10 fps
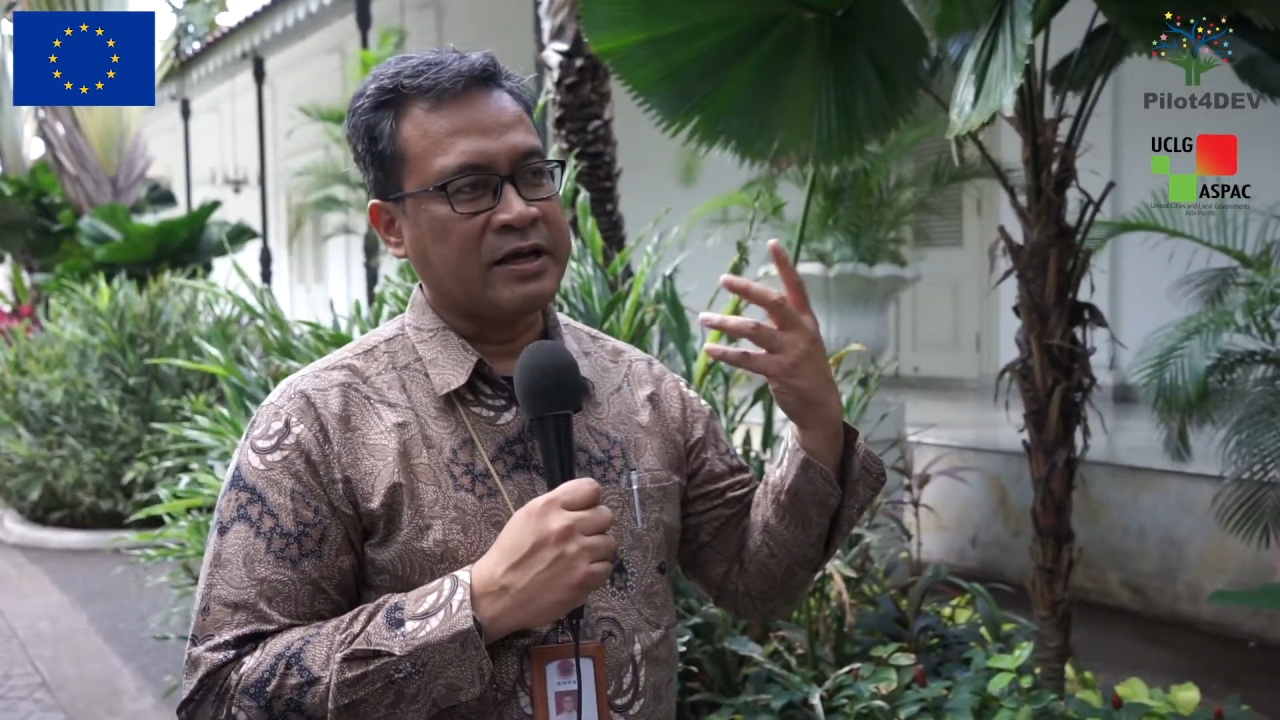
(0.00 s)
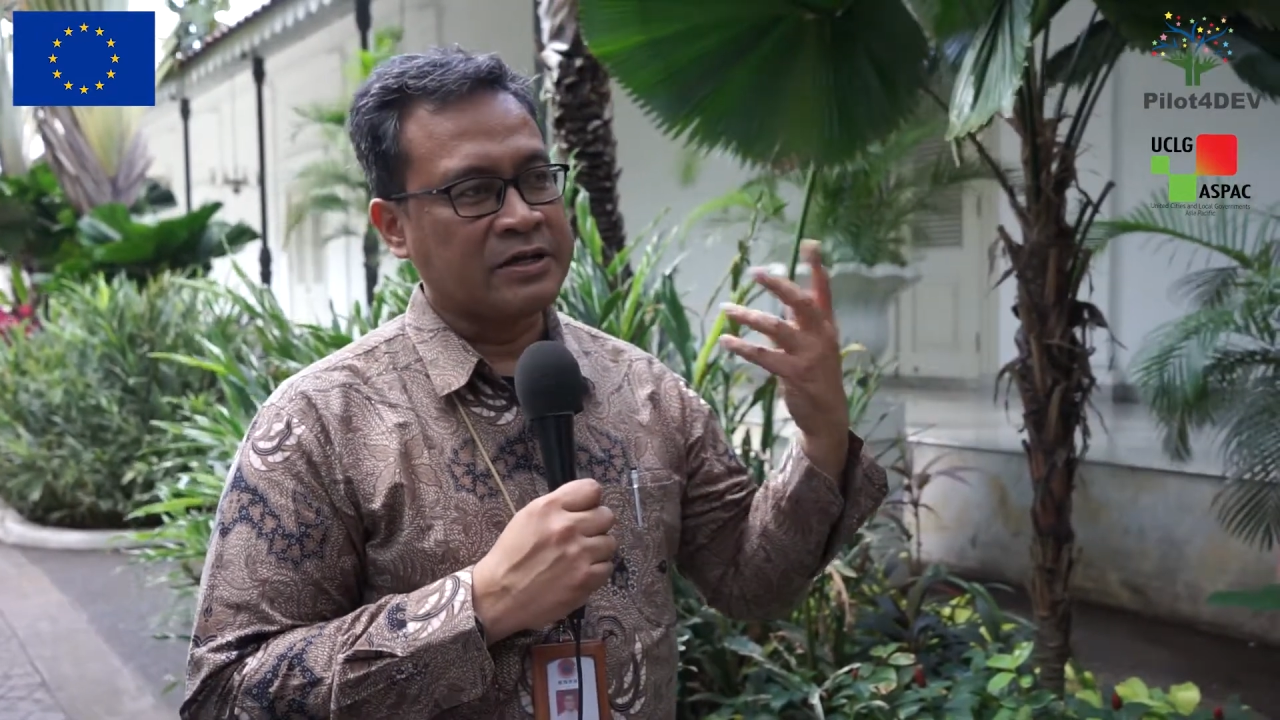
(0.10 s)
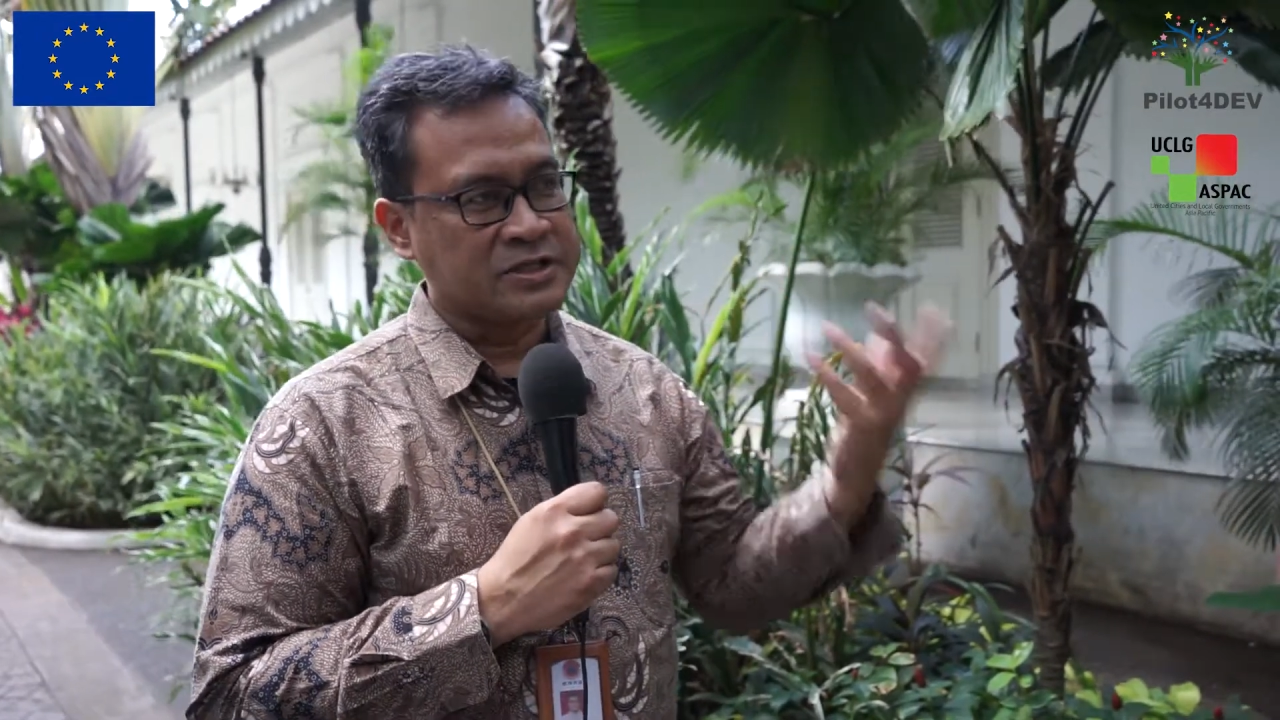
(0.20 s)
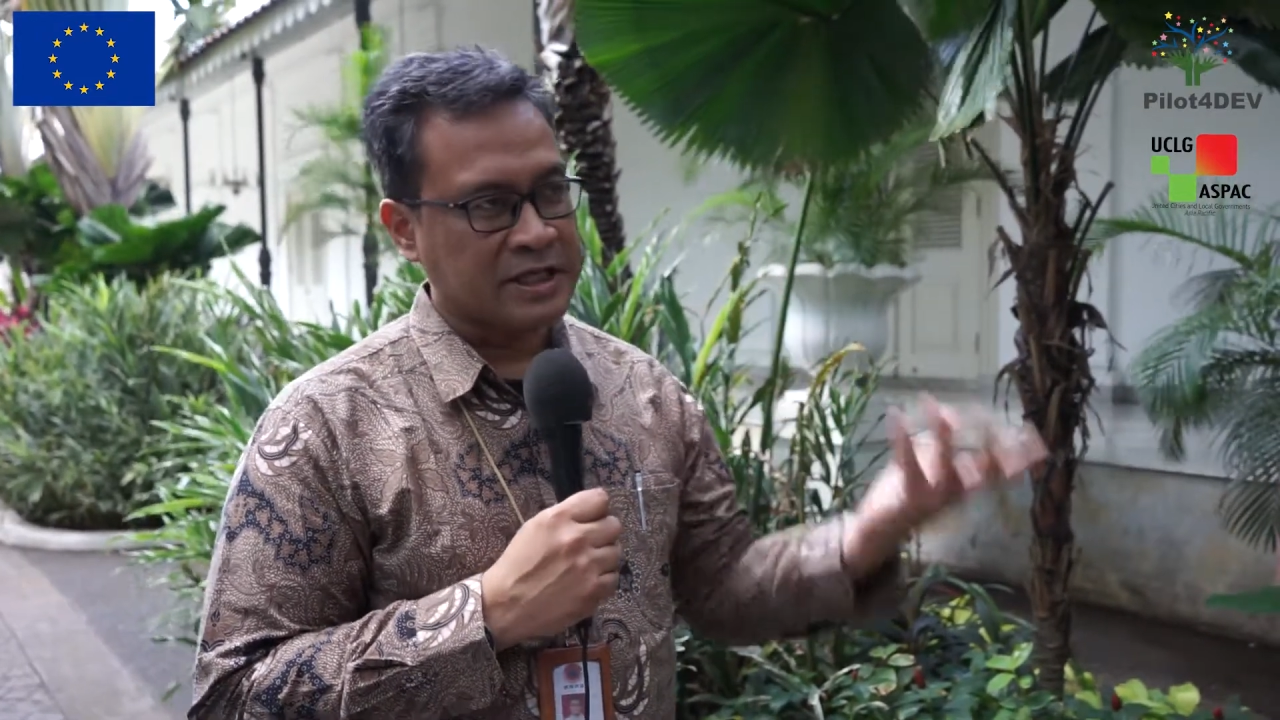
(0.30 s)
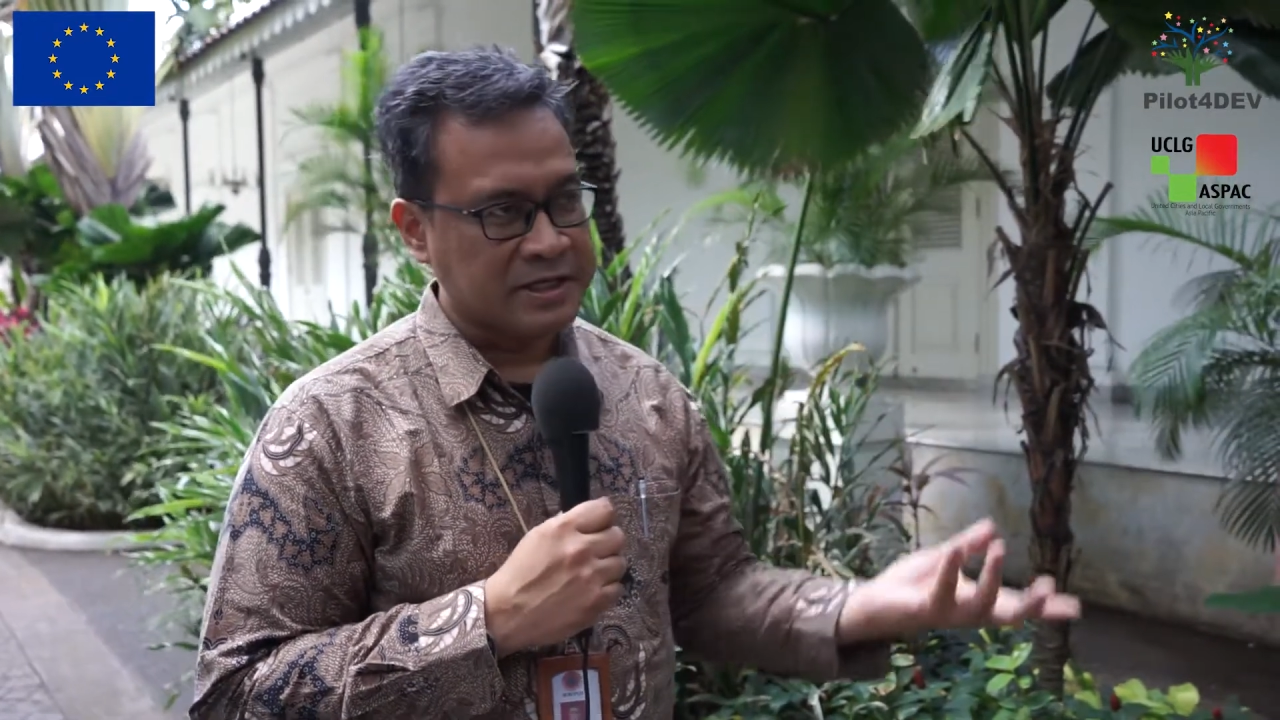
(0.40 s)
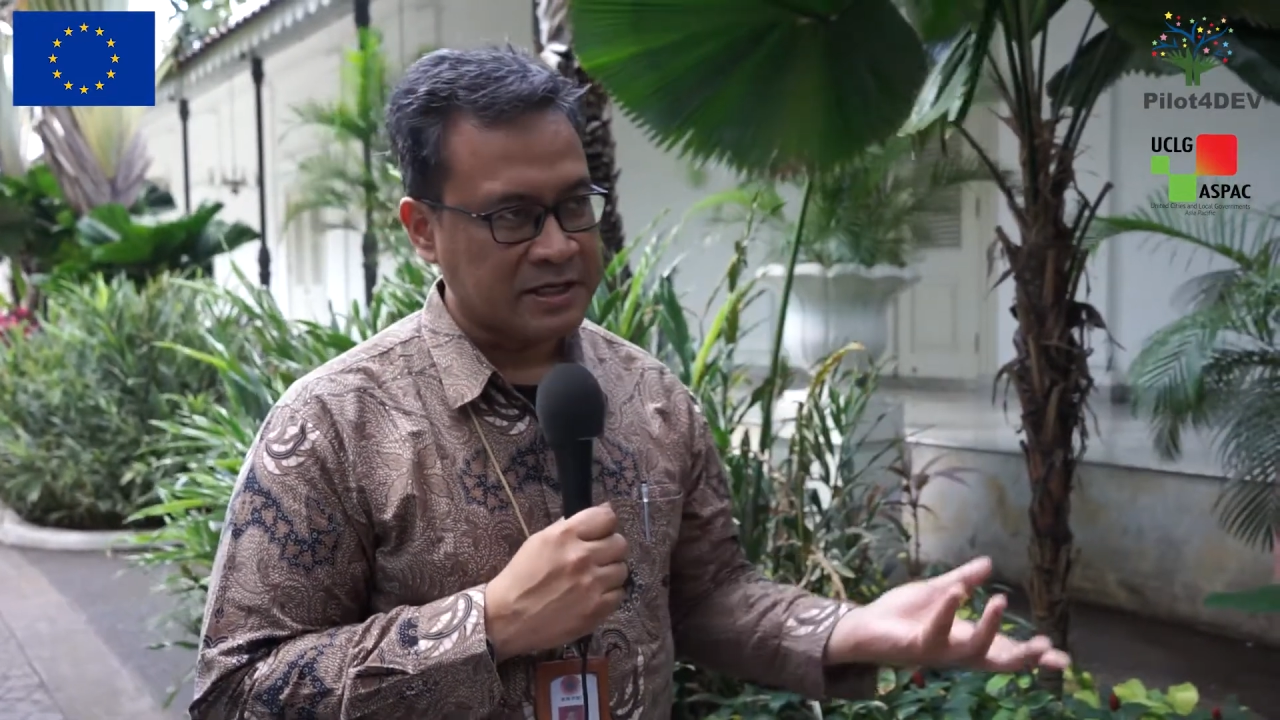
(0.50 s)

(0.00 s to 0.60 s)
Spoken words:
understand the